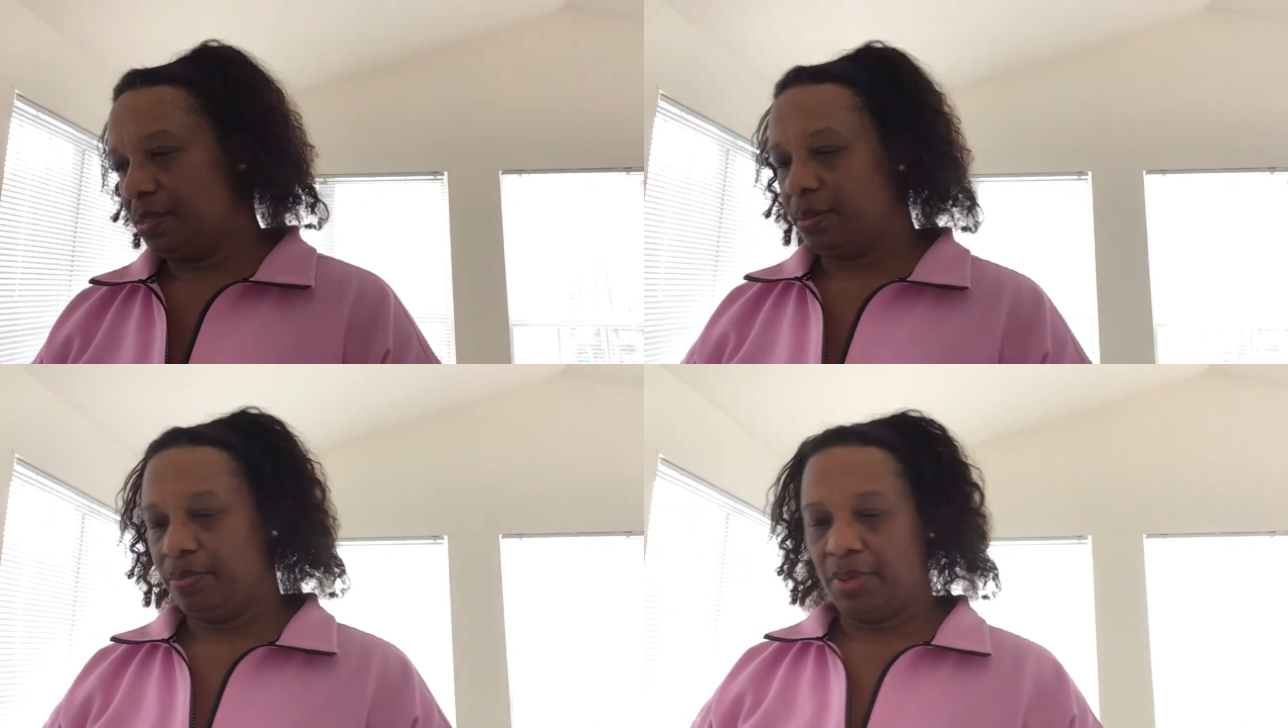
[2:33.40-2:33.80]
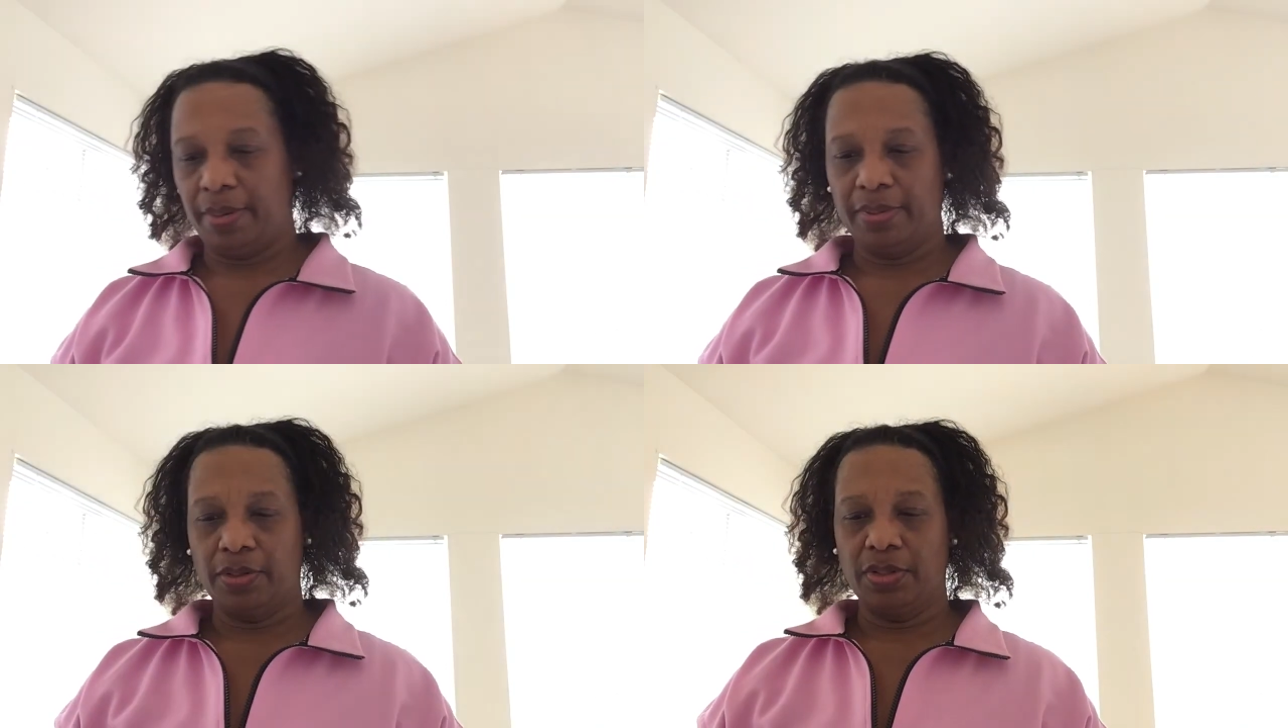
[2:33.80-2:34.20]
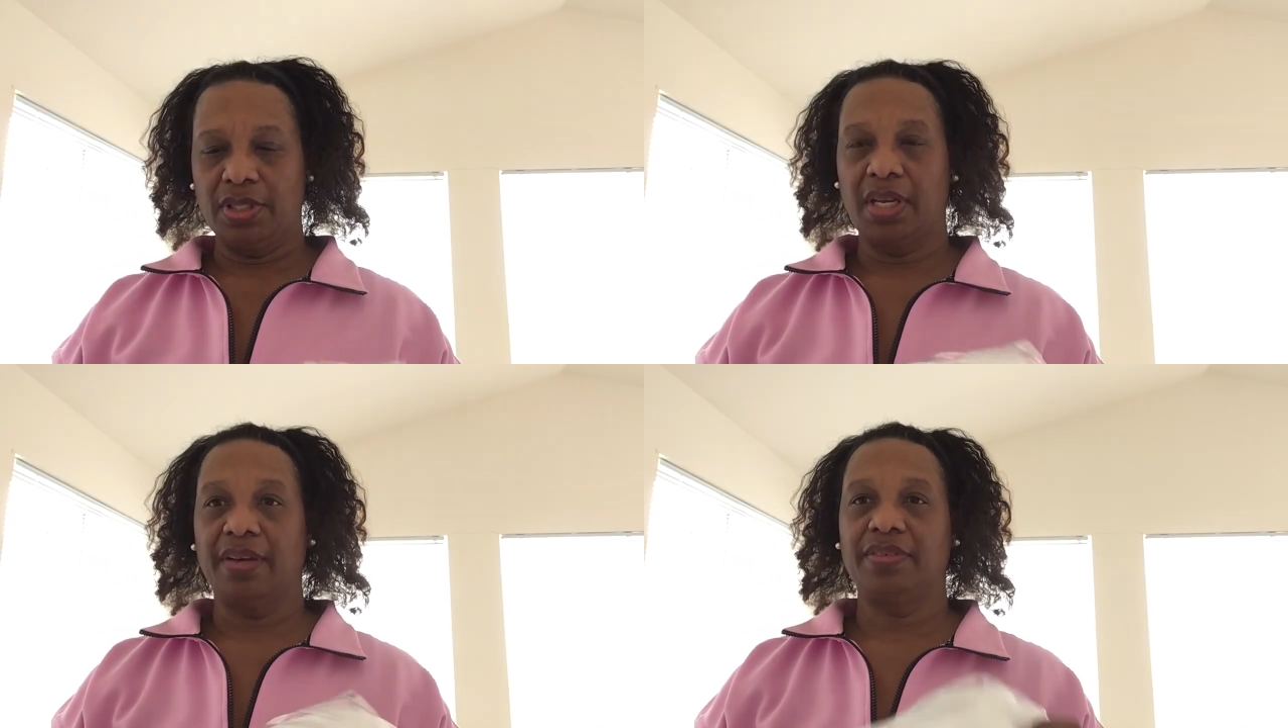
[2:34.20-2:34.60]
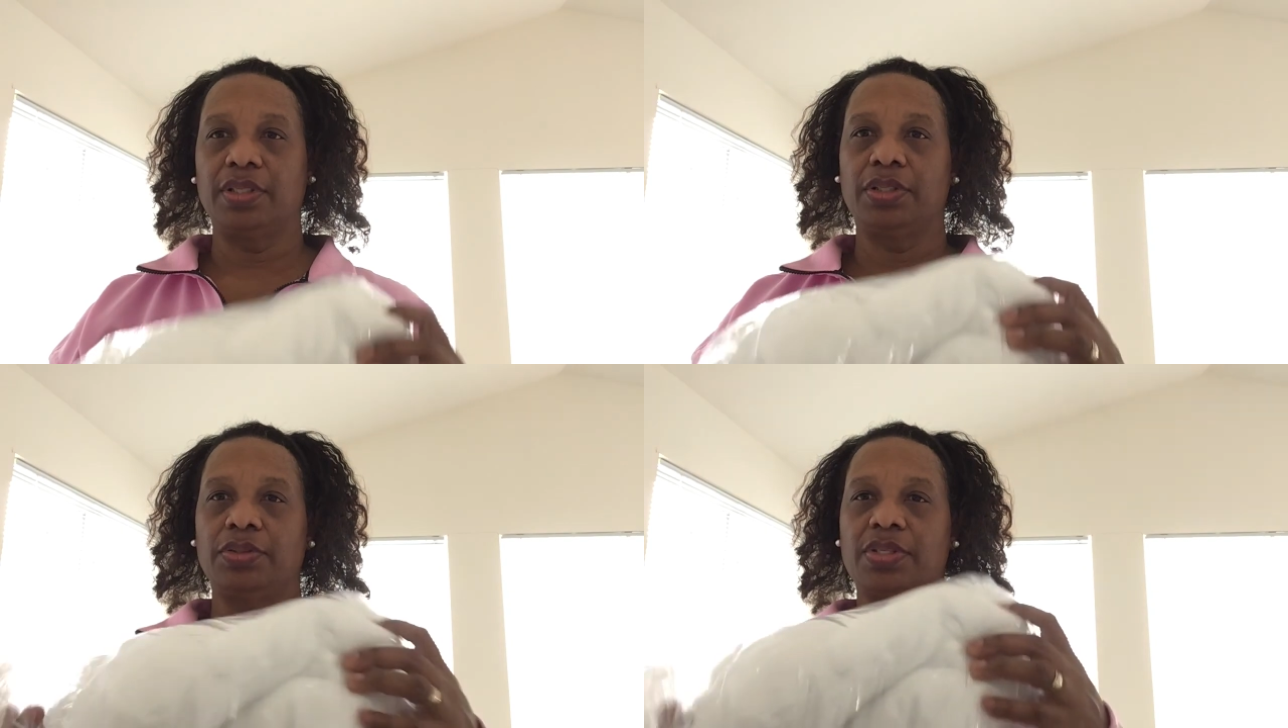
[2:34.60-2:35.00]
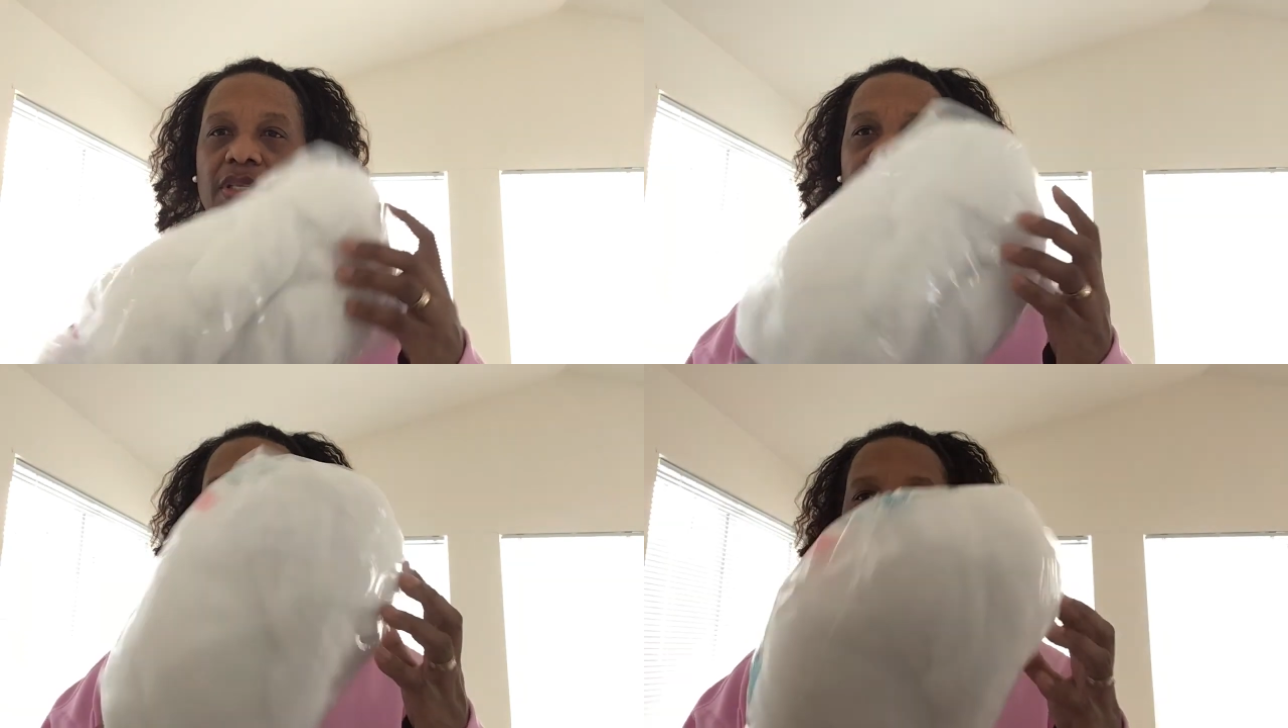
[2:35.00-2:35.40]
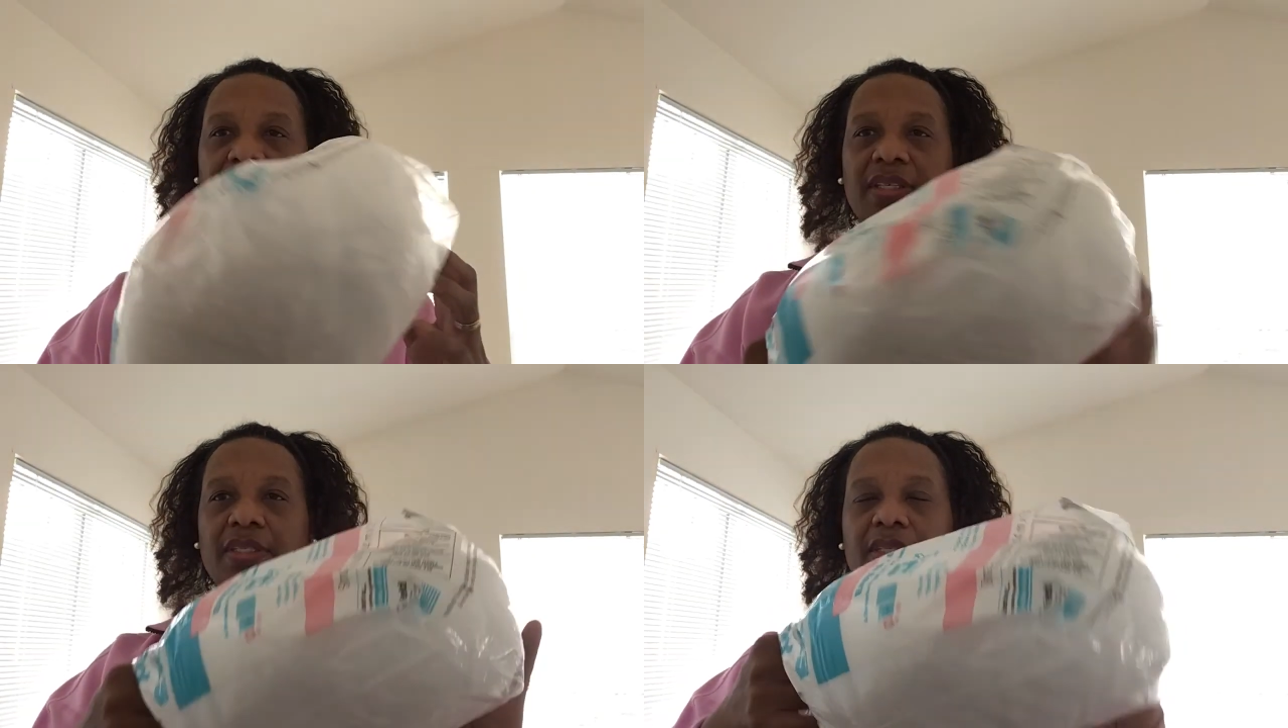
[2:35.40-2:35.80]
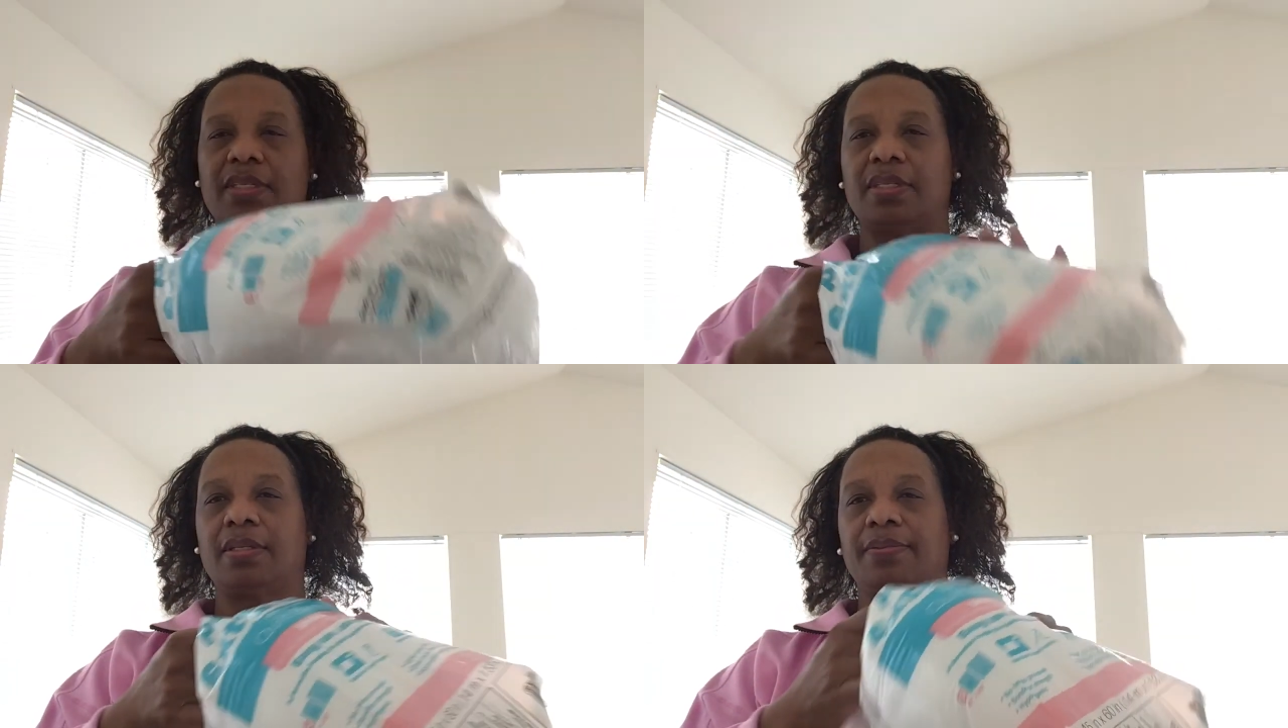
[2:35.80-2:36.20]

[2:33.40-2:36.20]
I'm probably going to have to use some of this